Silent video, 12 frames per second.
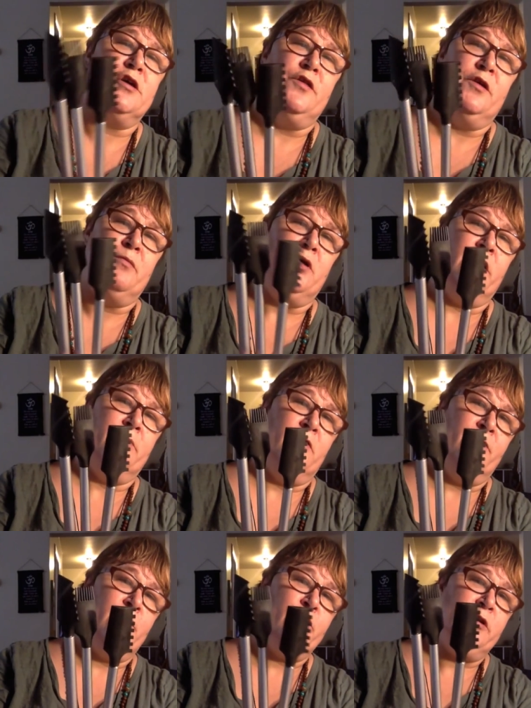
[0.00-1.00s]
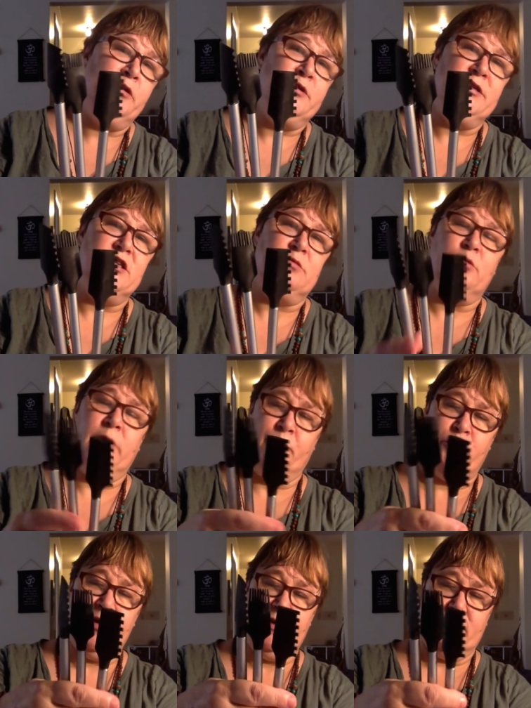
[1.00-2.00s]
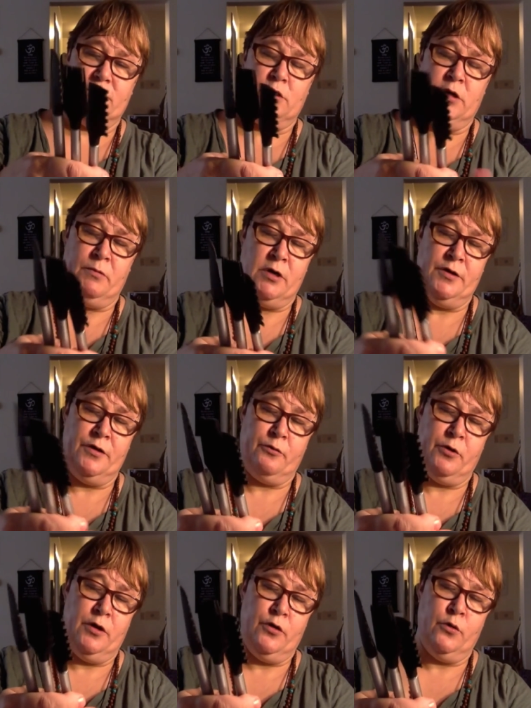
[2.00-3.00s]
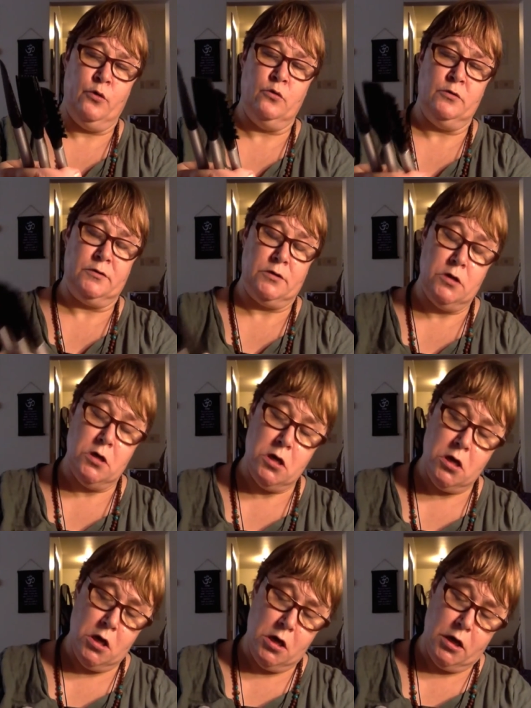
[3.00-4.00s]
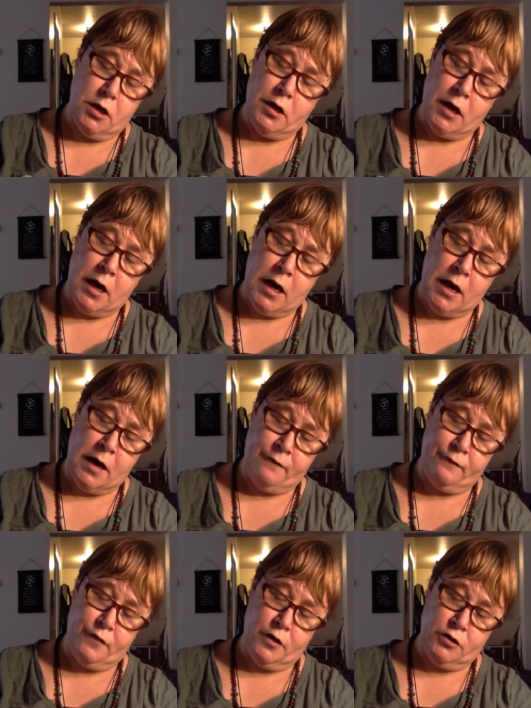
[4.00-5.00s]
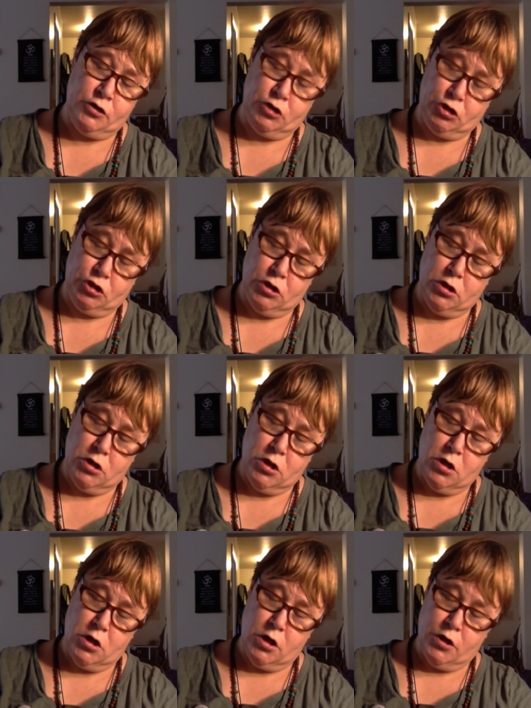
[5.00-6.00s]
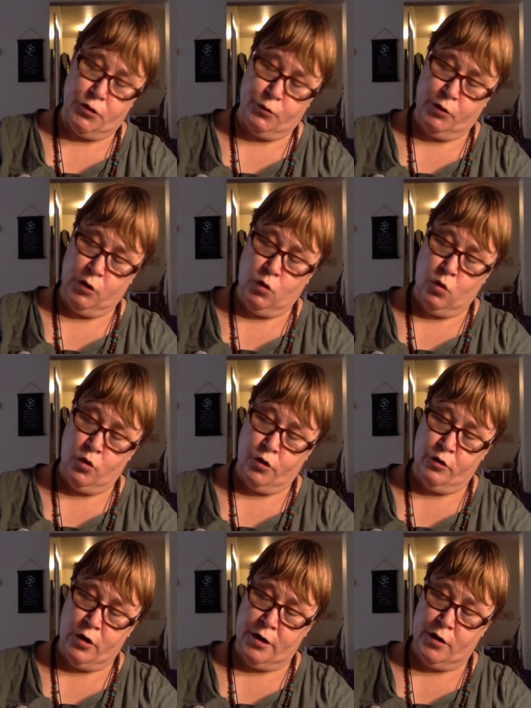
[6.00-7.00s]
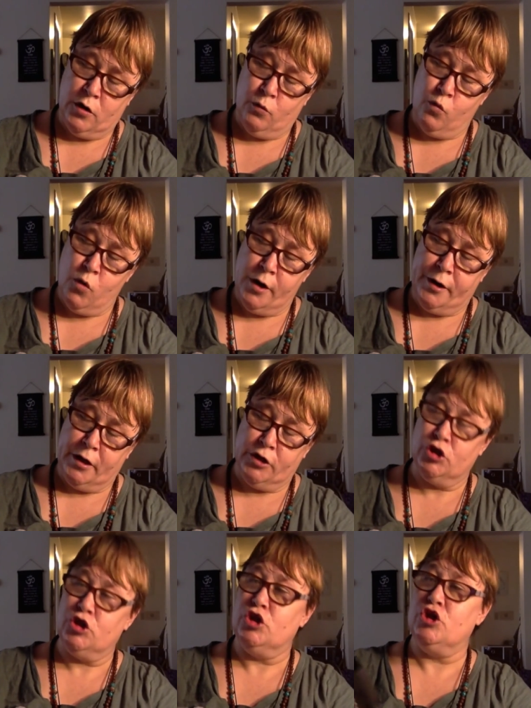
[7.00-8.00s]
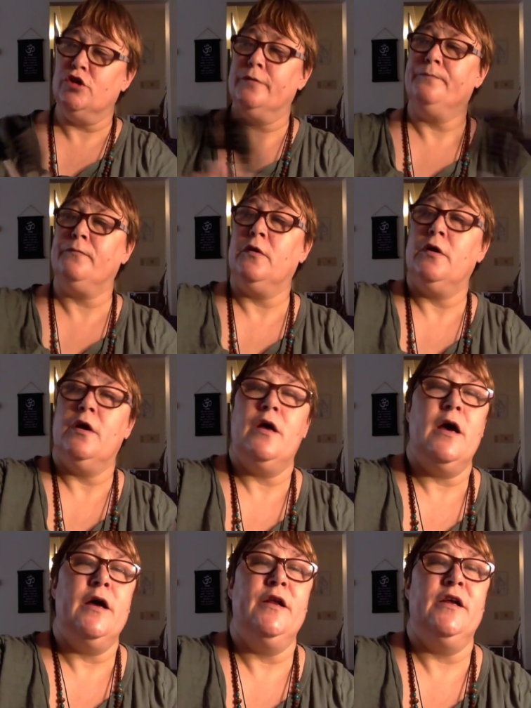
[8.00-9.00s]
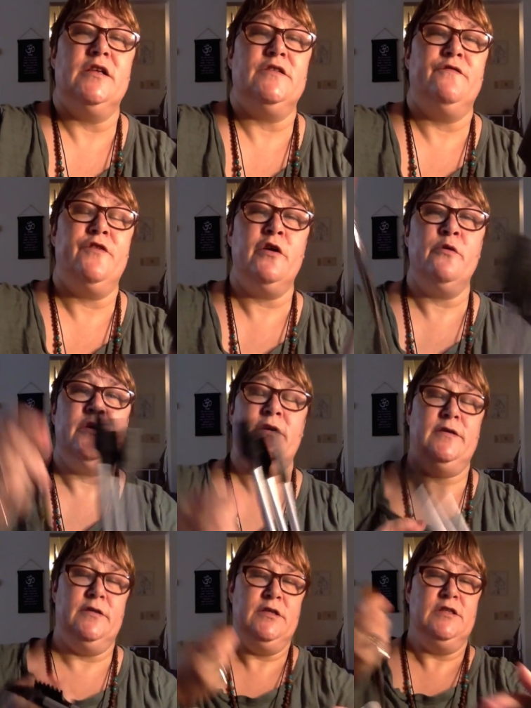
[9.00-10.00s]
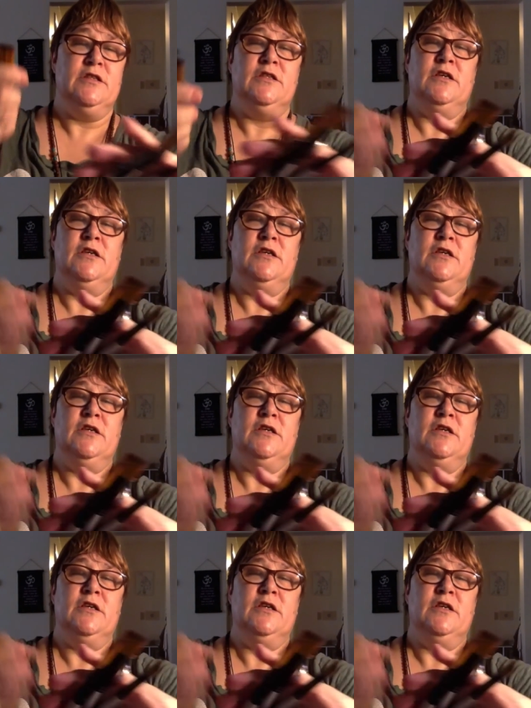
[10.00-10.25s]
on the bottom of them. They're really reasonably priced. So I bought three of those. A half inch, a three quarter, and a one inch. And it's very, the,